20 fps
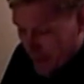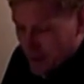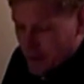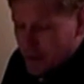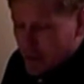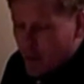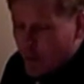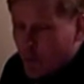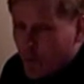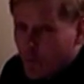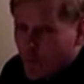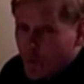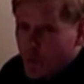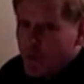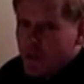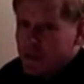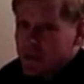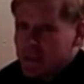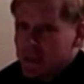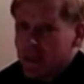So the
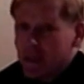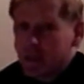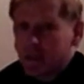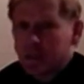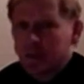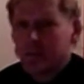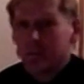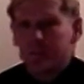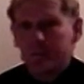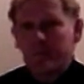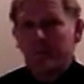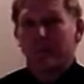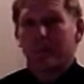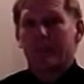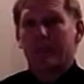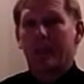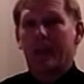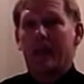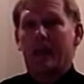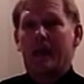rule is this.
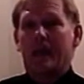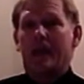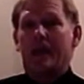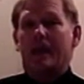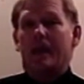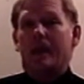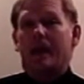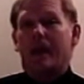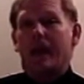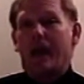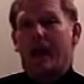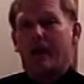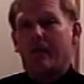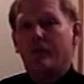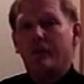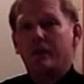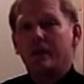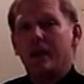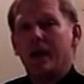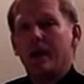
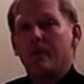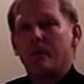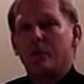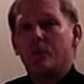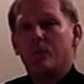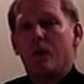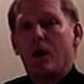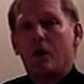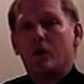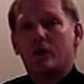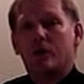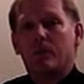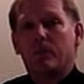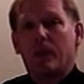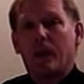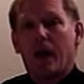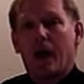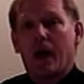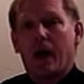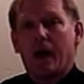Every time you
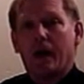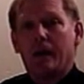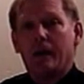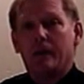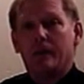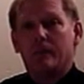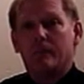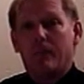multiply